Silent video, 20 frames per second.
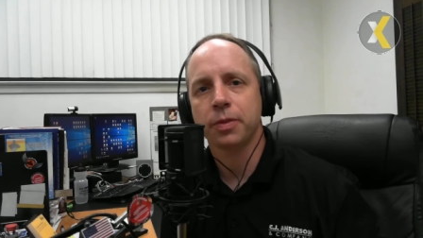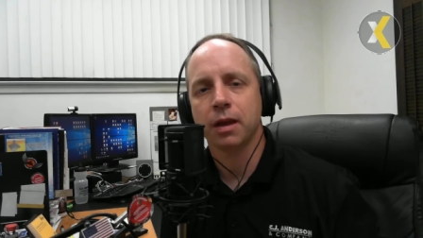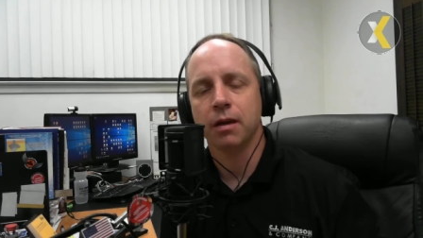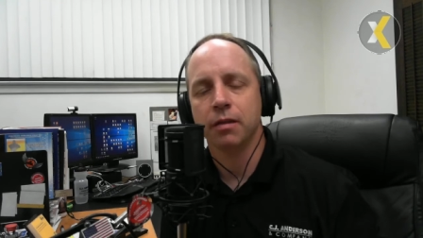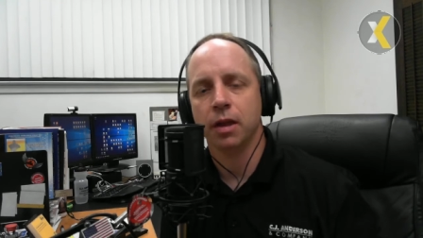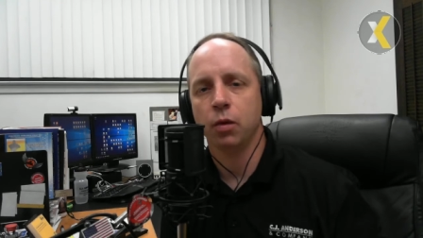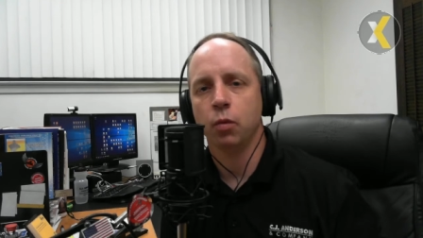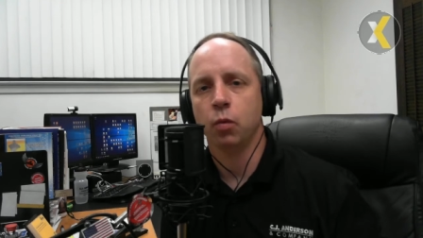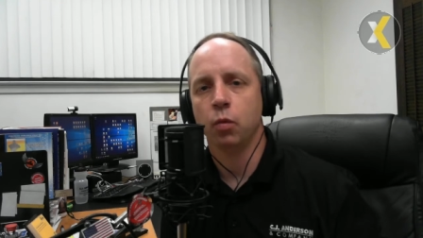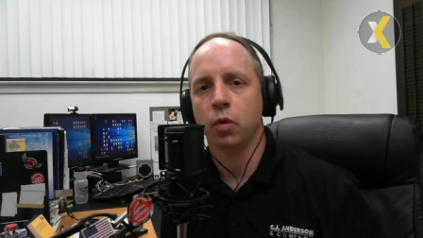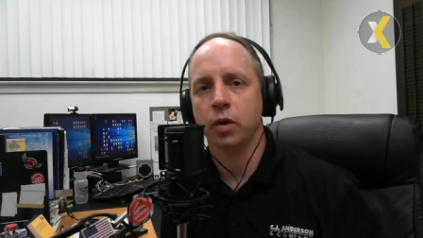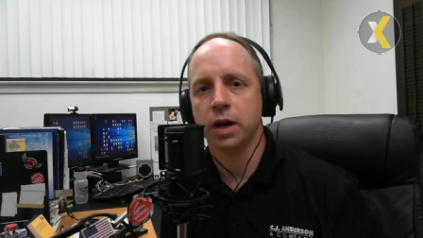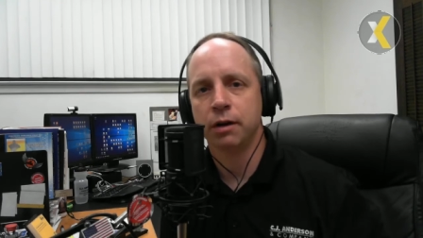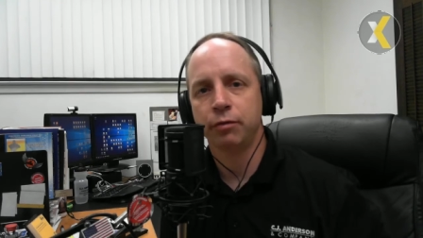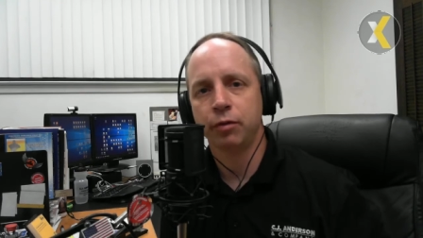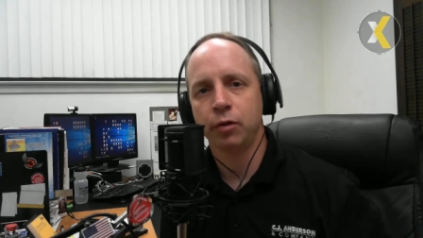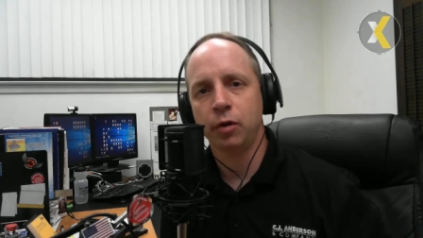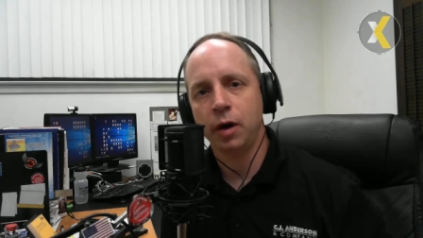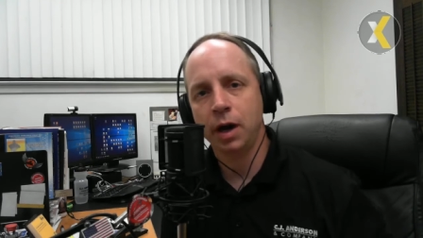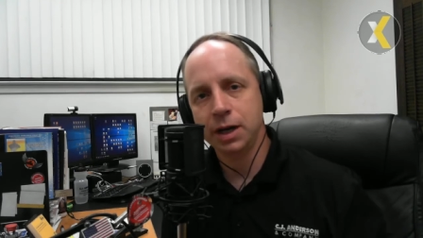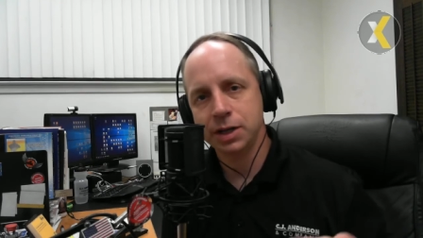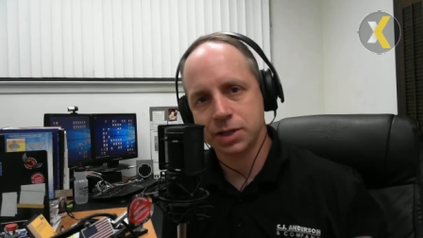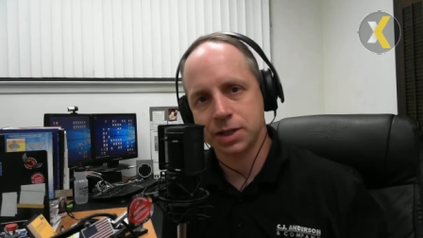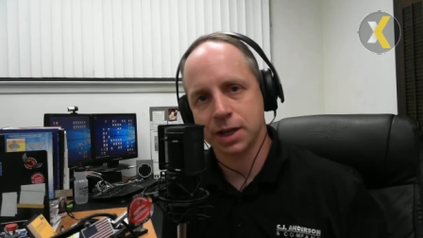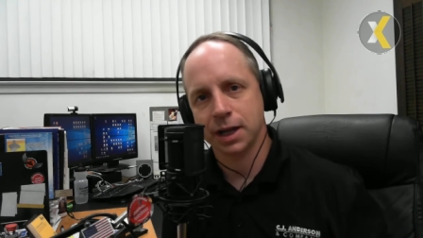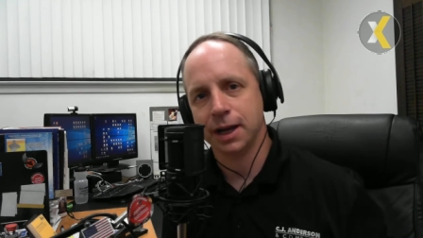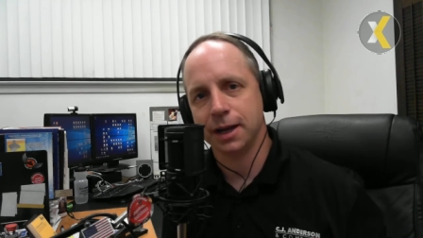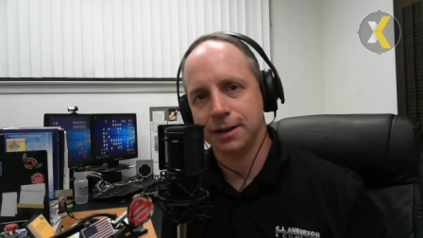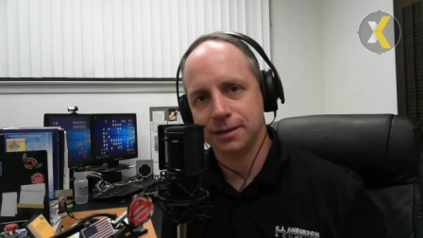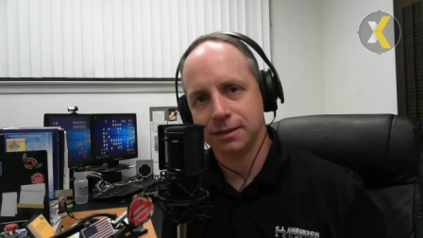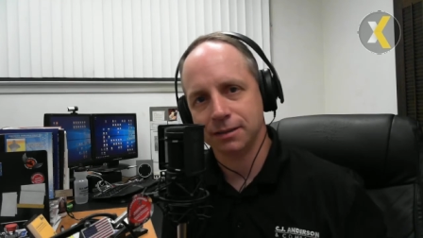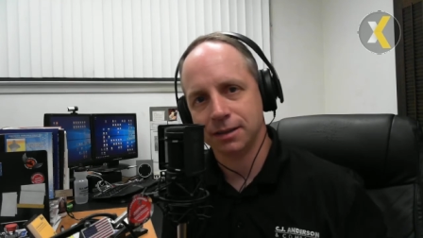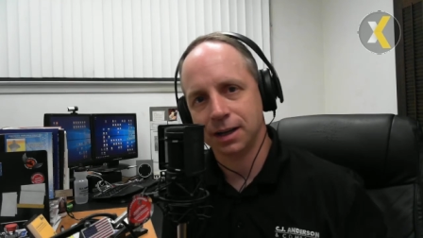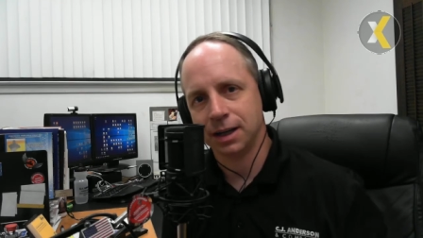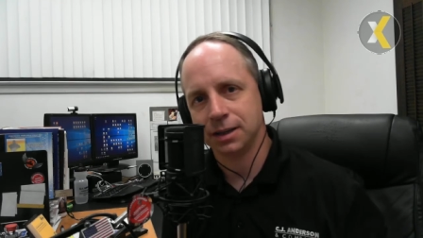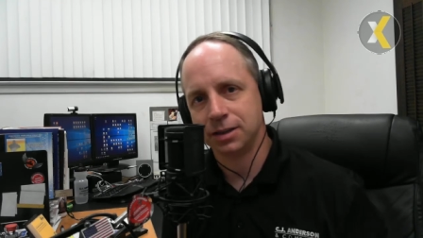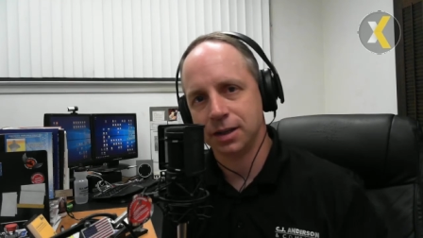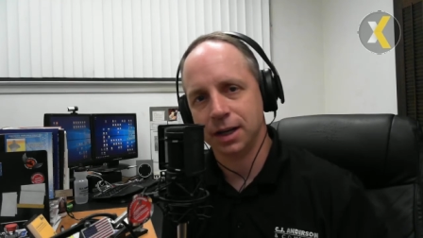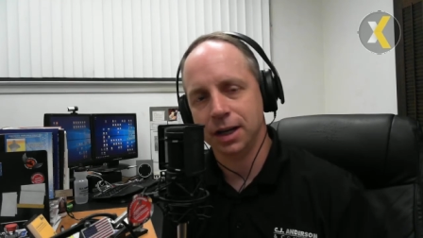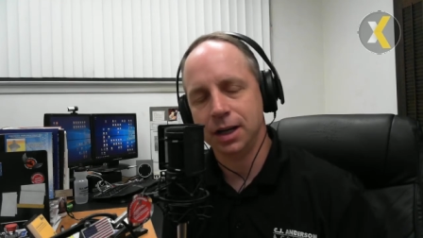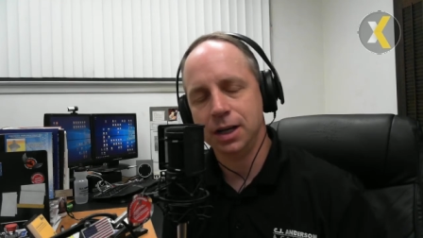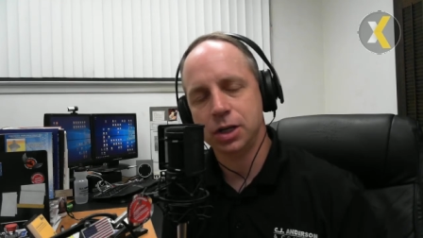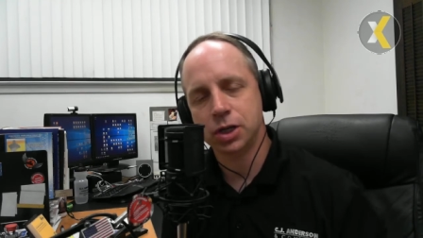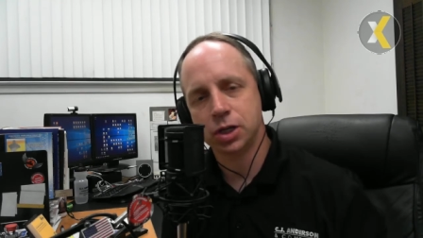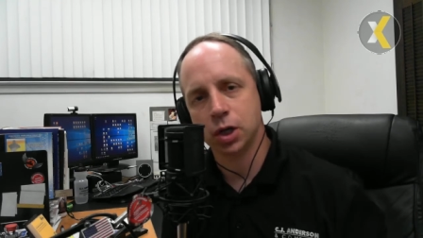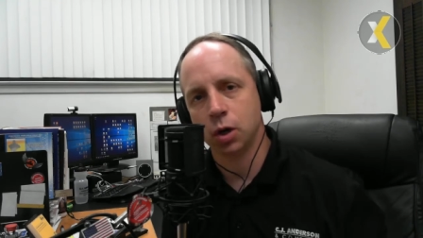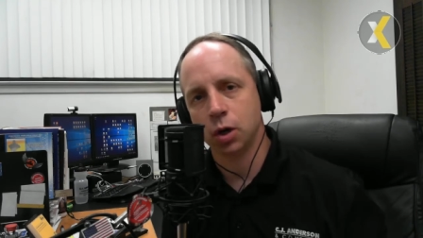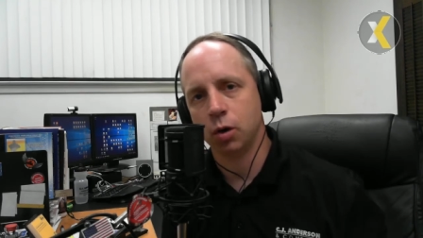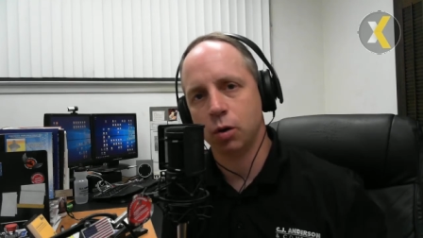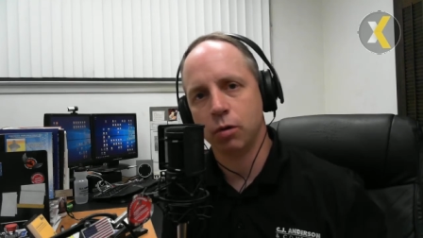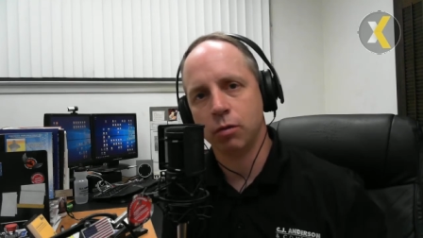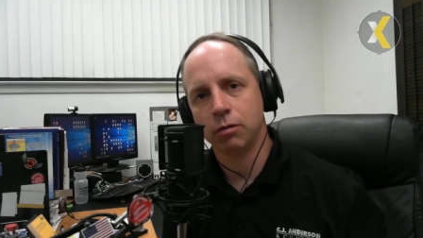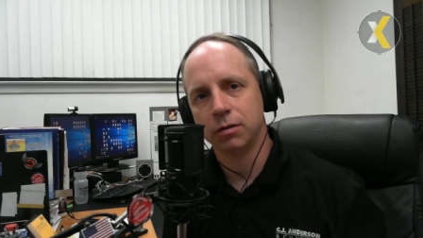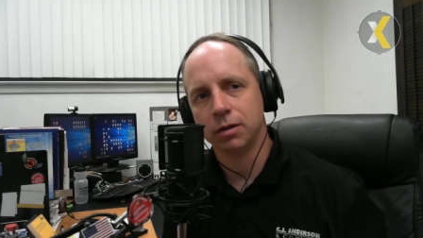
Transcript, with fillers: that whatever I say on today's show